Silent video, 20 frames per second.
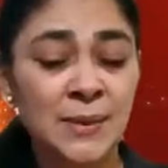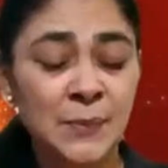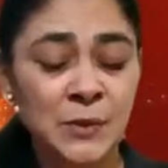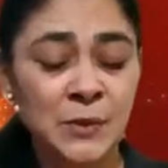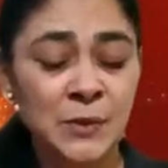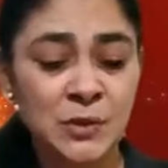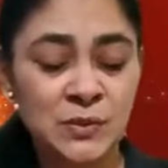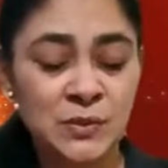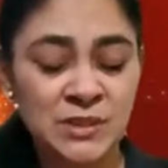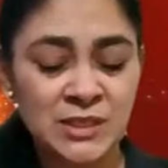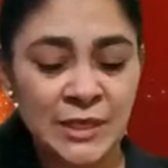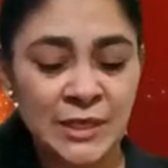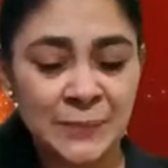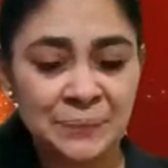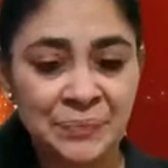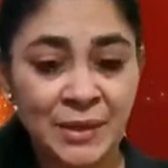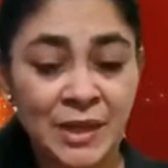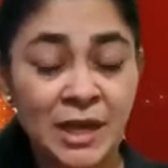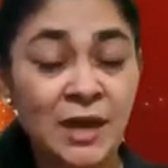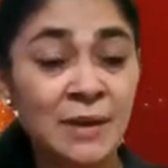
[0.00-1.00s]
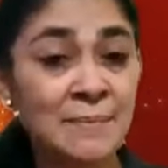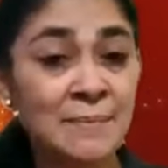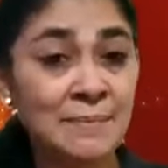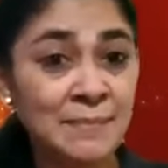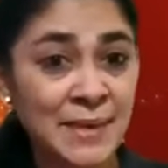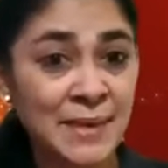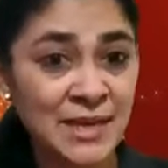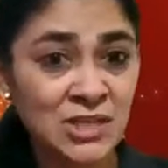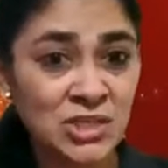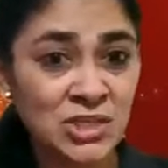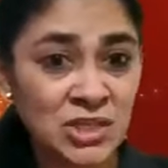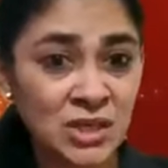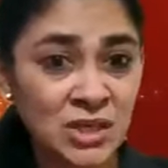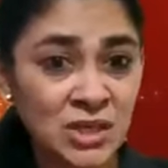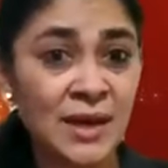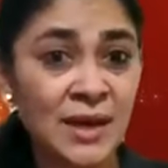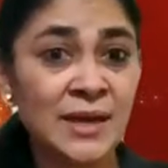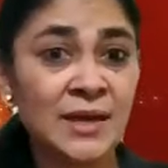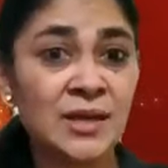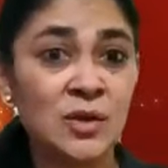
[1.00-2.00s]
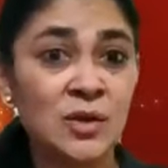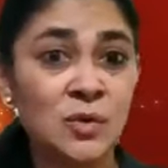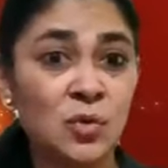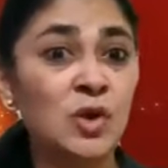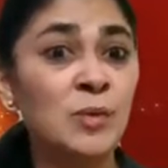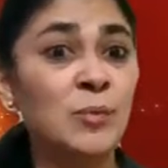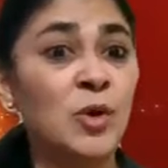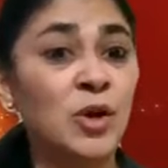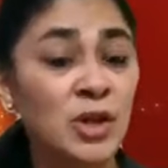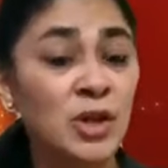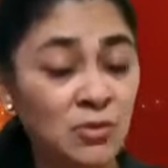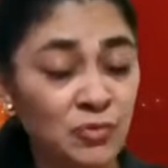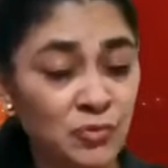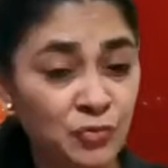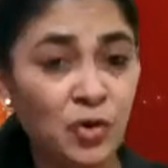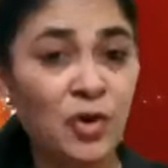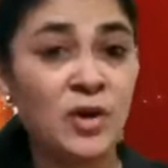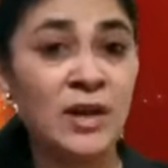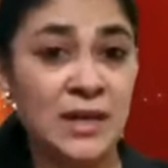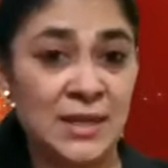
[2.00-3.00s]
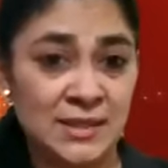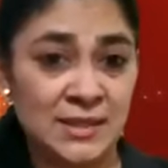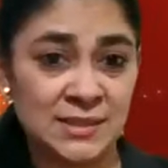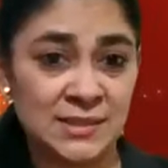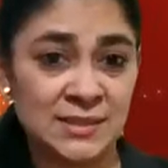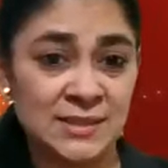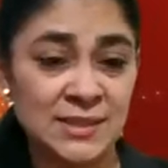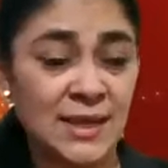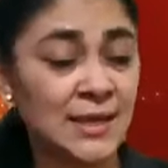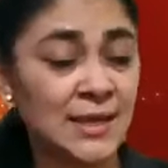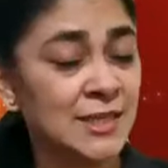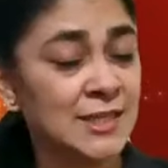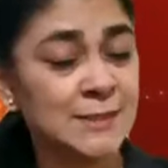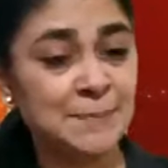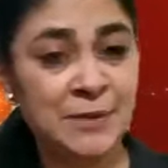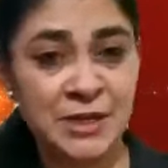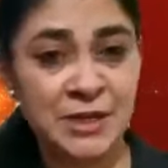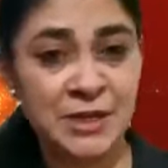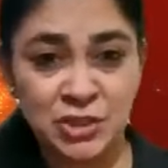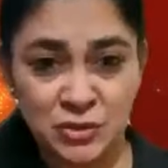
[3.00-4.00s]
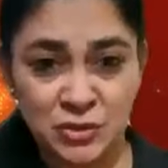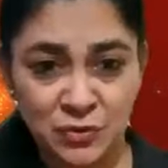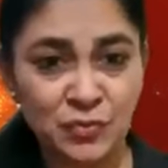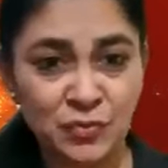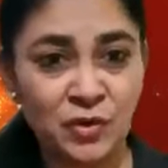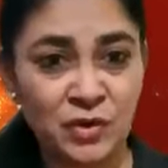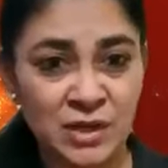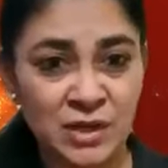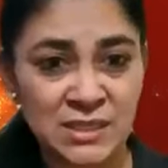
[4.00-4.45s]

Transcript: what you say, a mentor and a role model for us, an inspiration for